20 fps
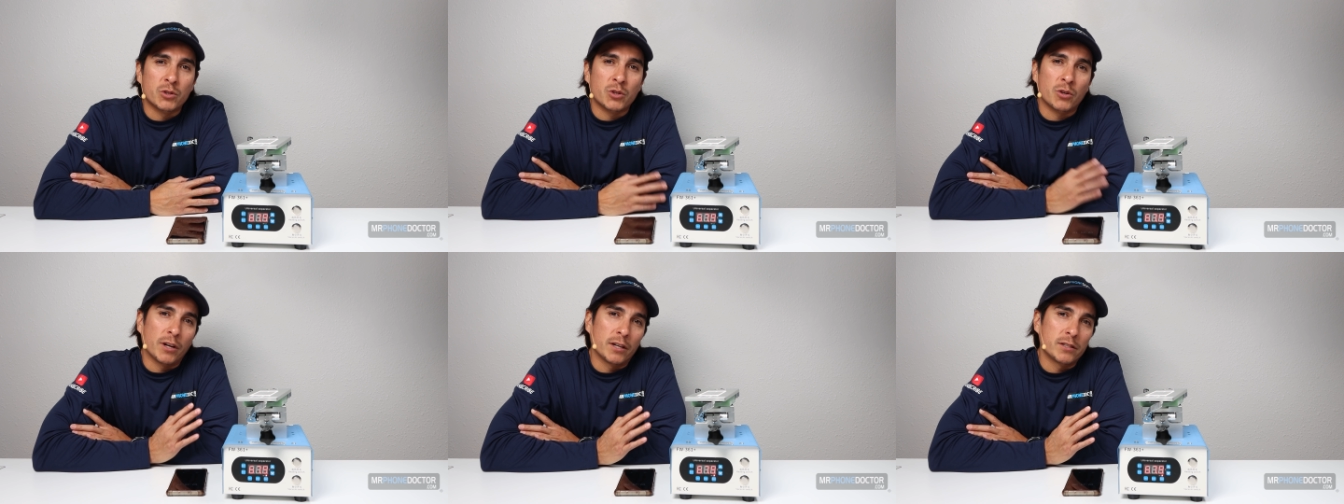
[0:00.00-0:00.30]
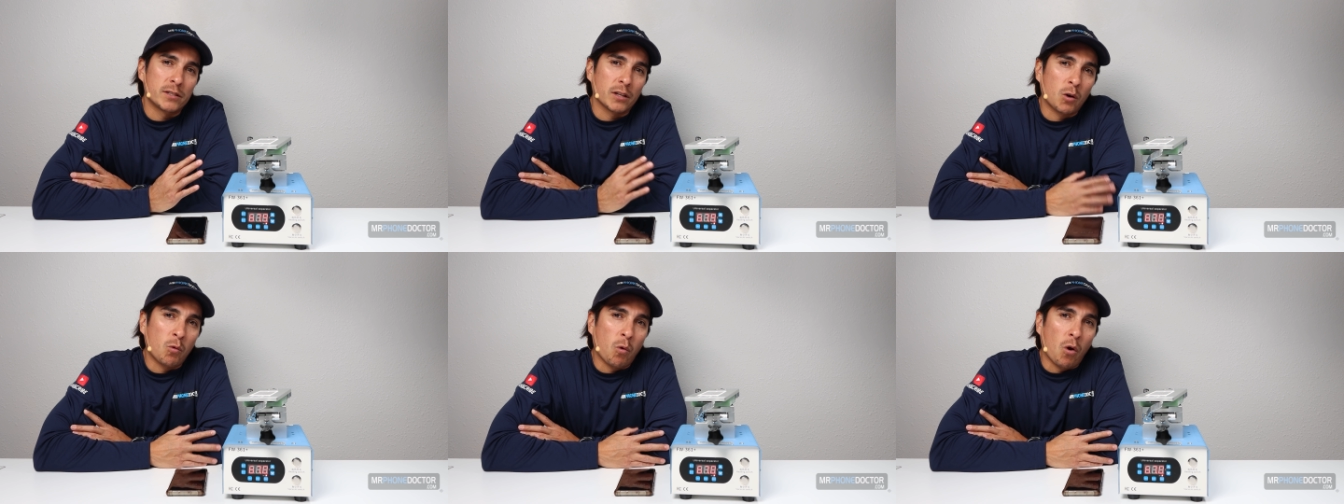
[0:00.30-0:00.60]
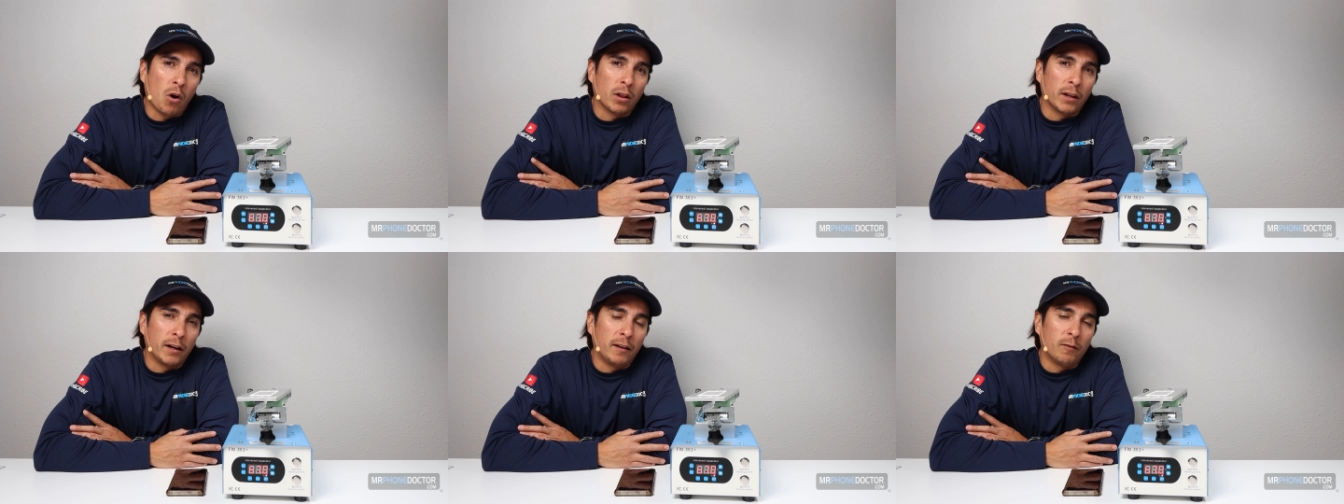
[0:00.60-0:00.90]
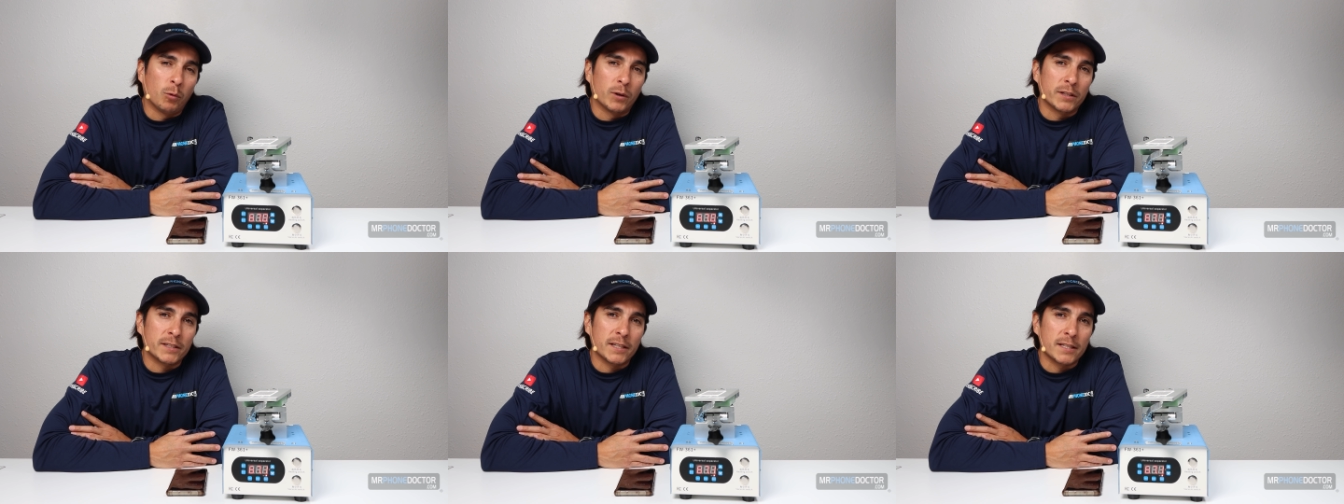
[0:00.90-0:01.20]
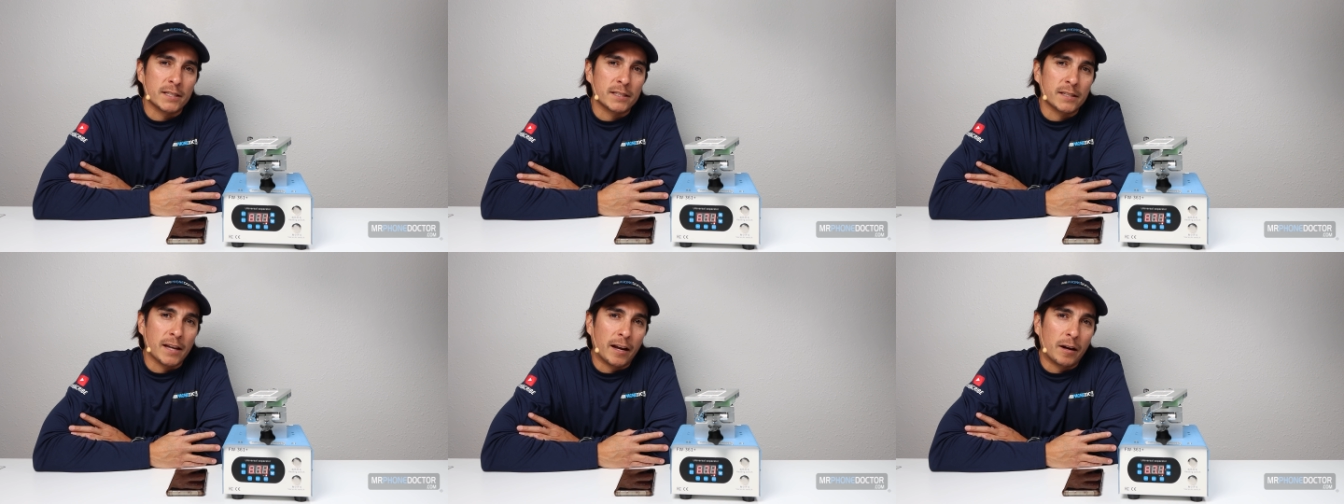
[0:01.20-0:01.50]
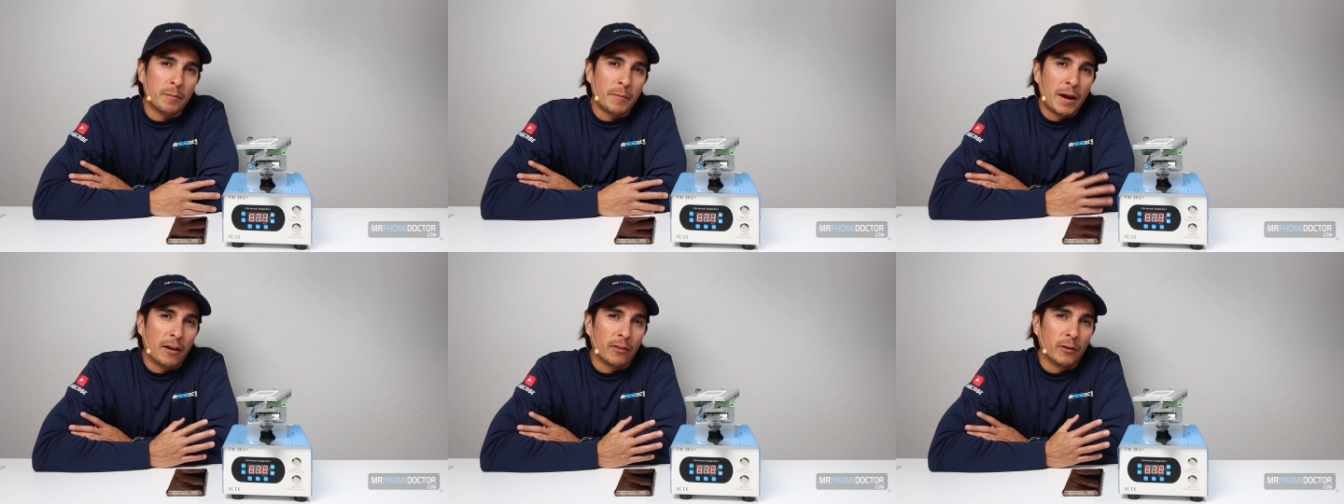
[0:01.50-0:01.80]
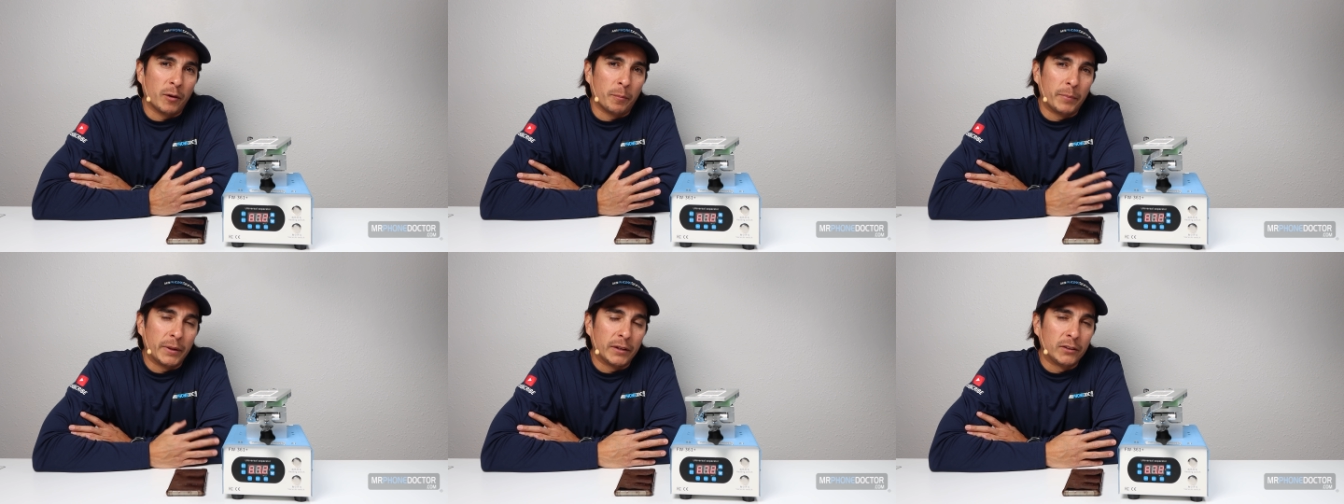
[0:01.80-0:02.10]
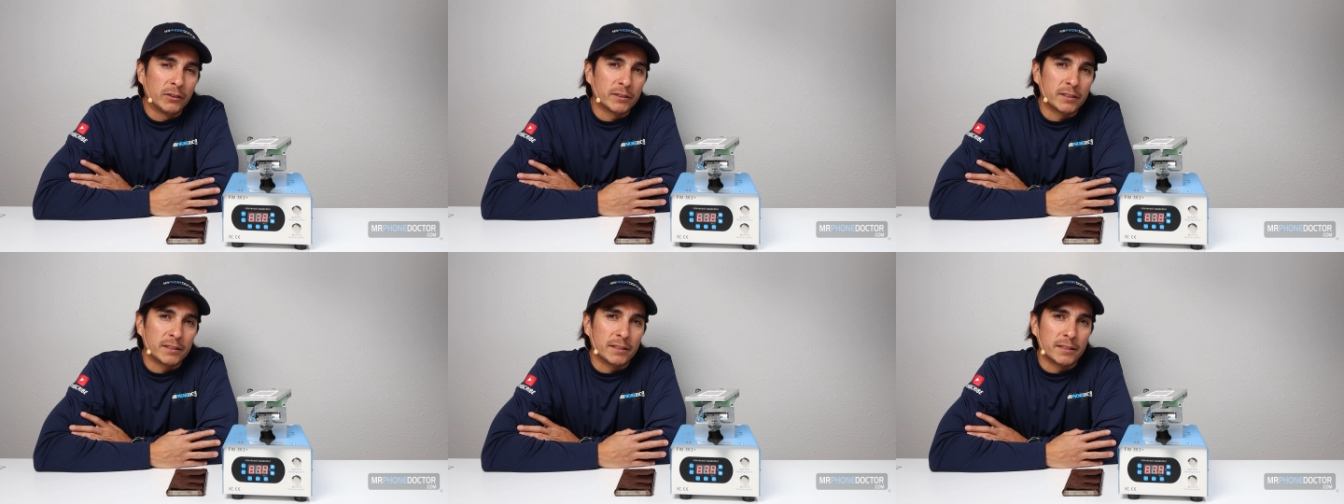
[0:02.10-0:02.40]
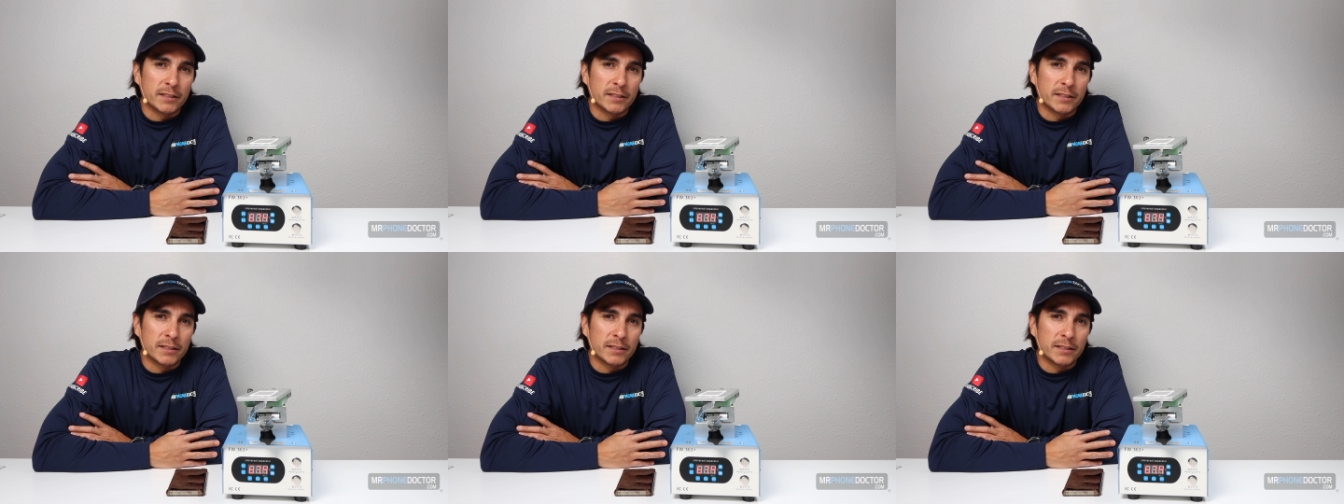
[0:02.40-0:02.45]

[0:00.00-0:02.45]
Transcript: show you guys the quality of what's inside them, how they're built,